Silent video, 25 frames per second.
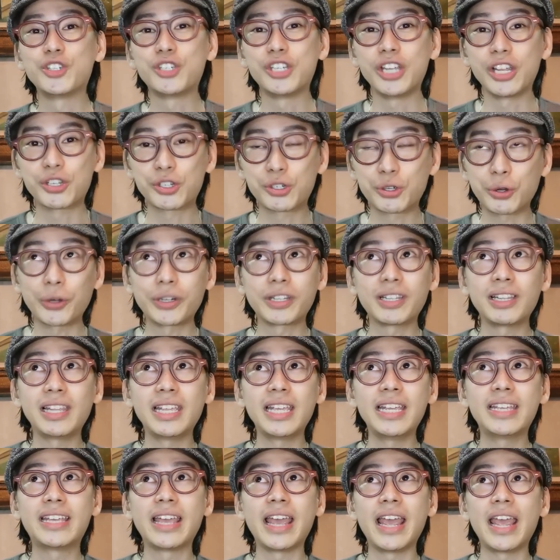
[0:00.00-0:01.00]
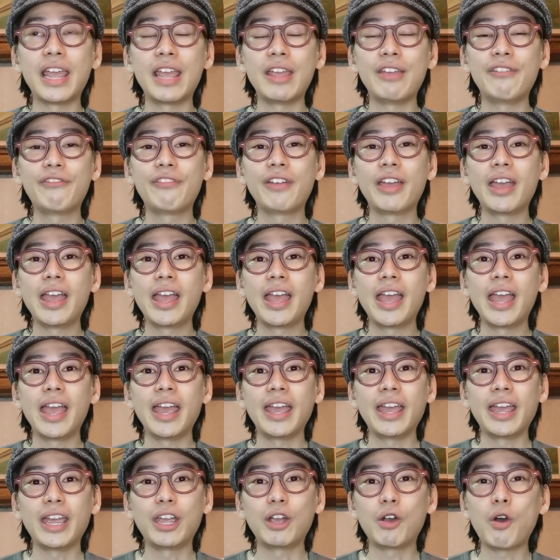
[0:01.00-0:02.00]
She certainly gave
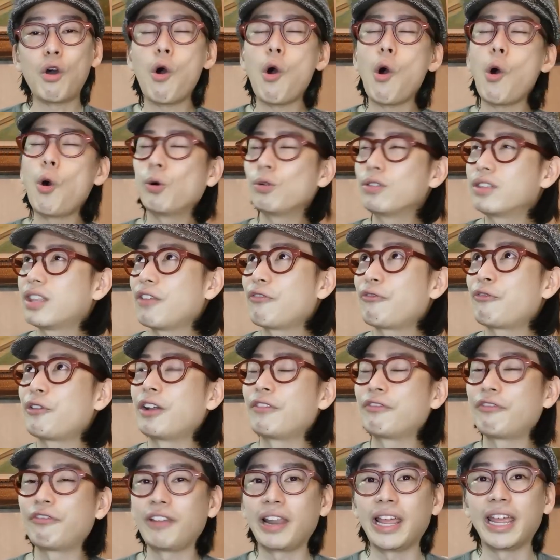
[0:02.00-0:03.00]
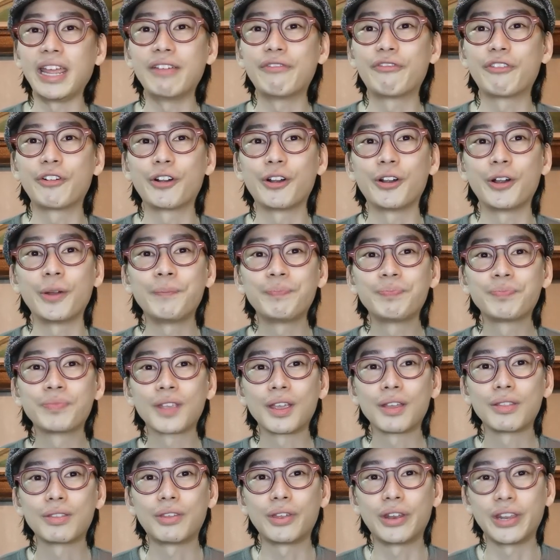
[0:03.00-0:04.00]
a whole different flavor
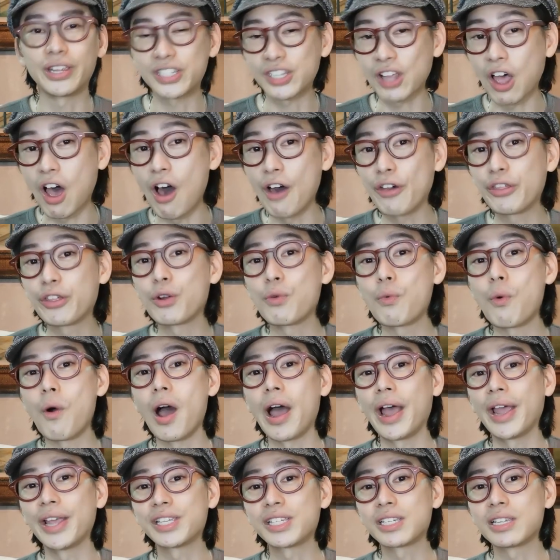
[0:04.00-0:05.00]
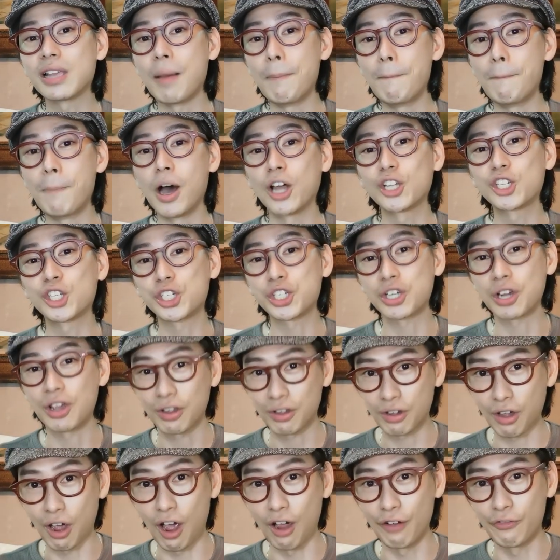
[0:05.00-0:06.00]
that is otherwise much
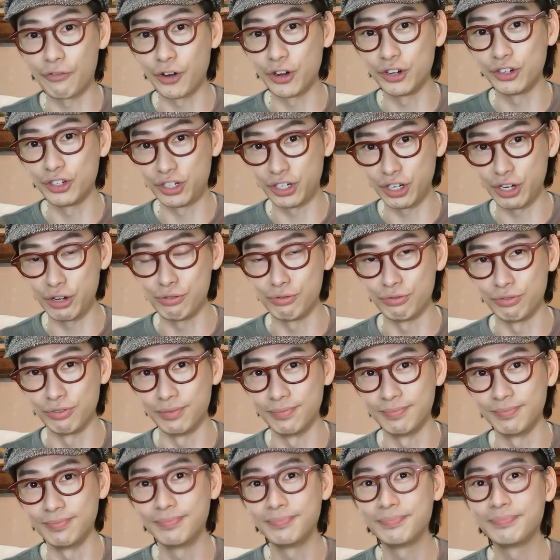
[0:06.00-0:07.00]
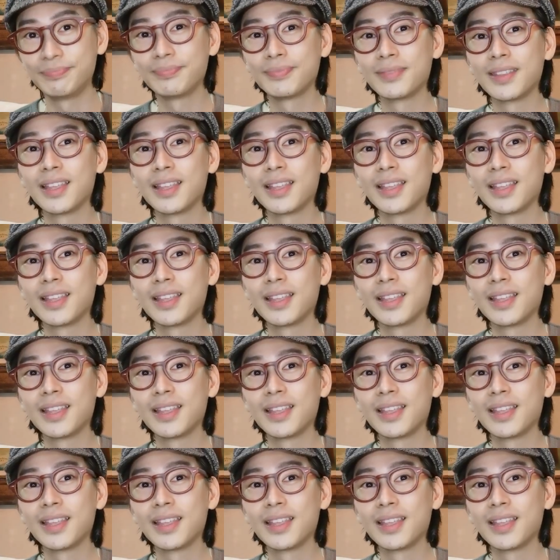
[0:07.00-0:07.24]
covered tune.